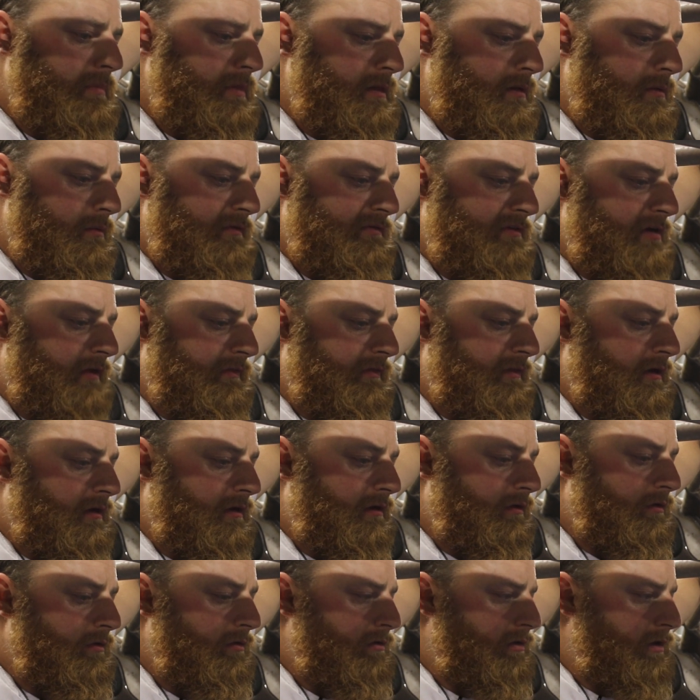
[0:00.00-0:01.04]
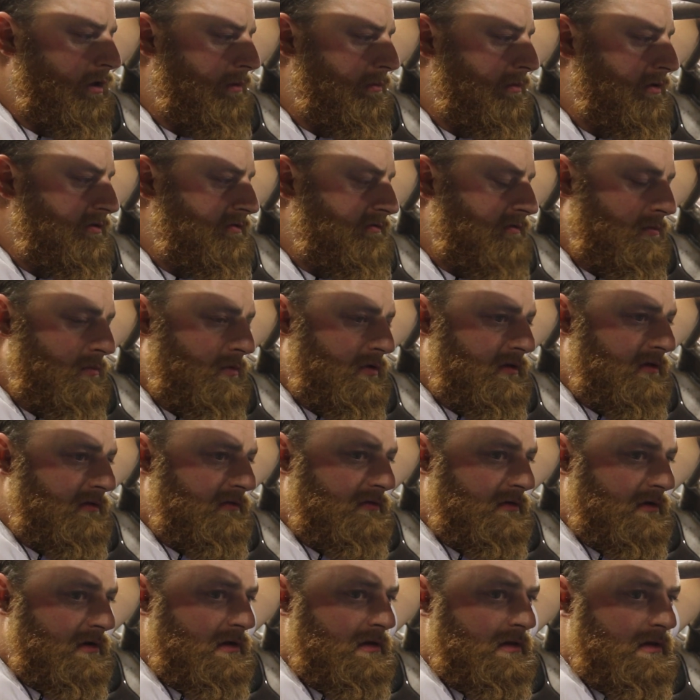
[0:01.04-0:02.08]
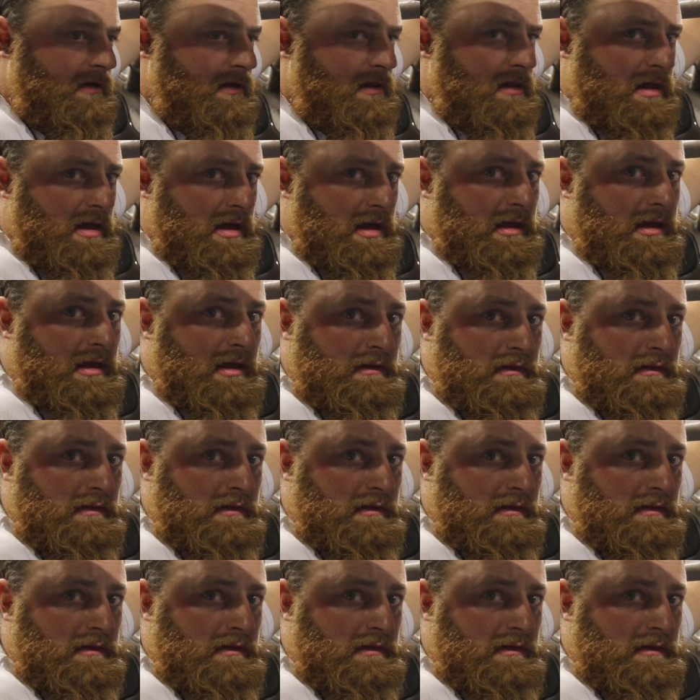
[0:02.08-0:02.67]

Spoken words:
We've got the Google image from what those are going to look like,